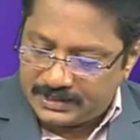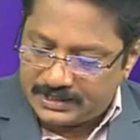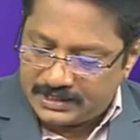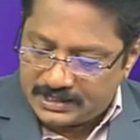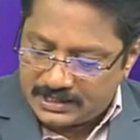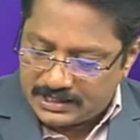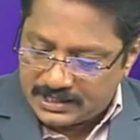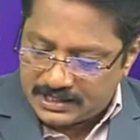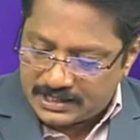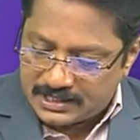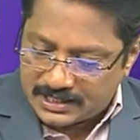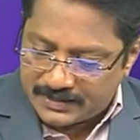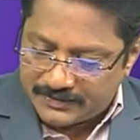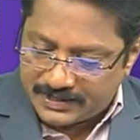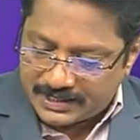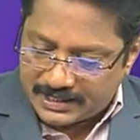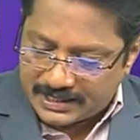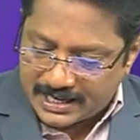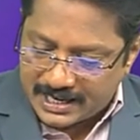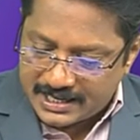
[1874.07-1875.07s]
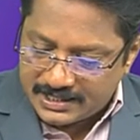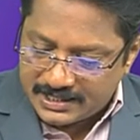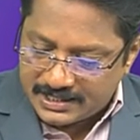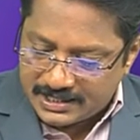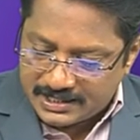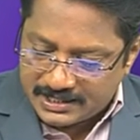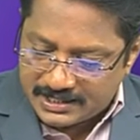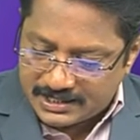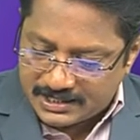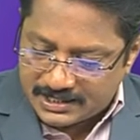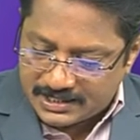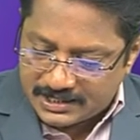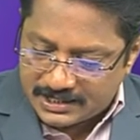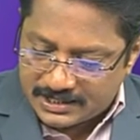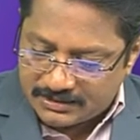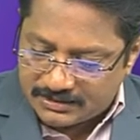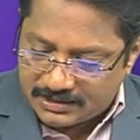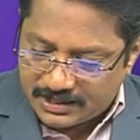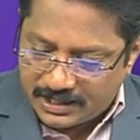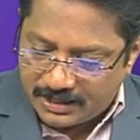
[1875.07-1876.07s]
7 9 just
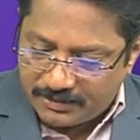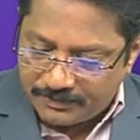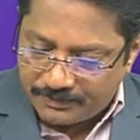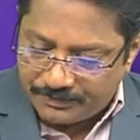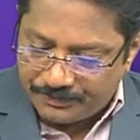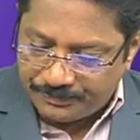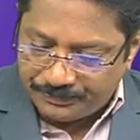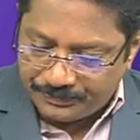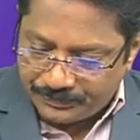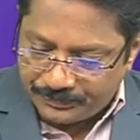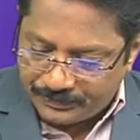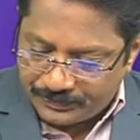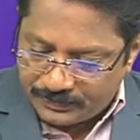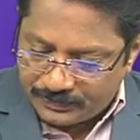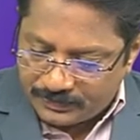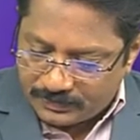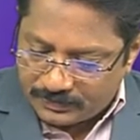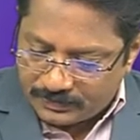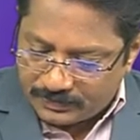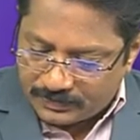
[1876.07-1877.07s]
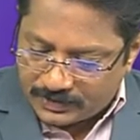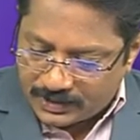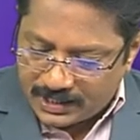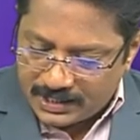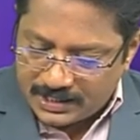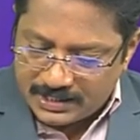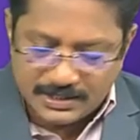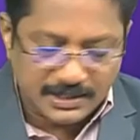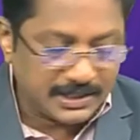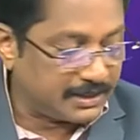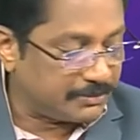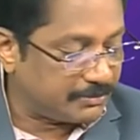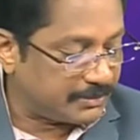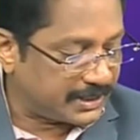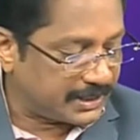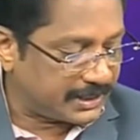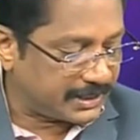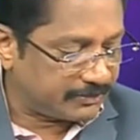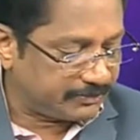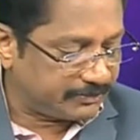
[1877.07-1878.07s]
63, 3 is the
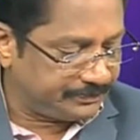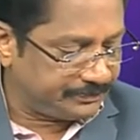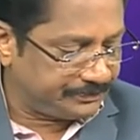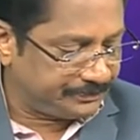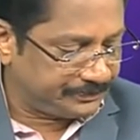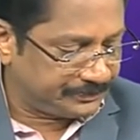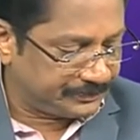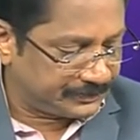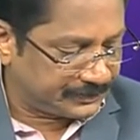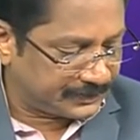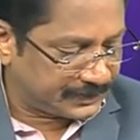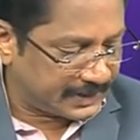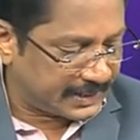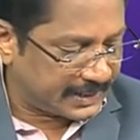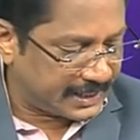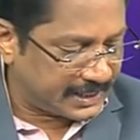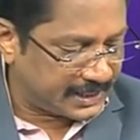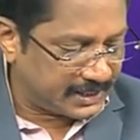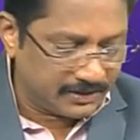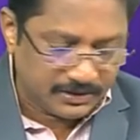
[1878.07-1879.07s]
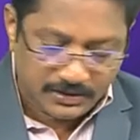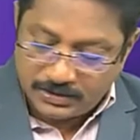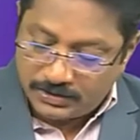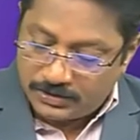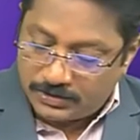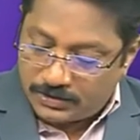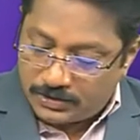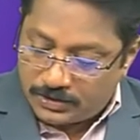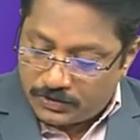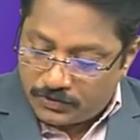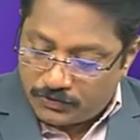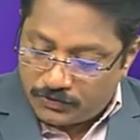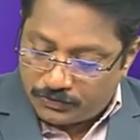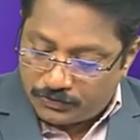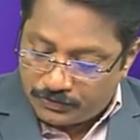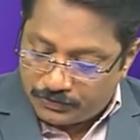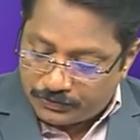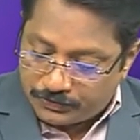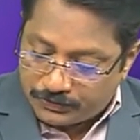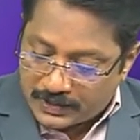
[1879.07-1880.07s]
remainder, correct?
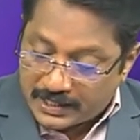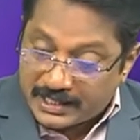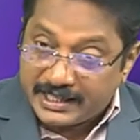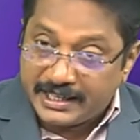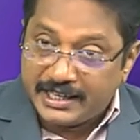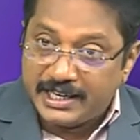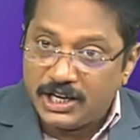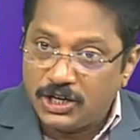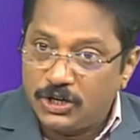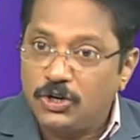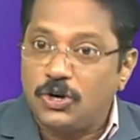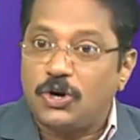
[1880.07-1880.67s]
For ego,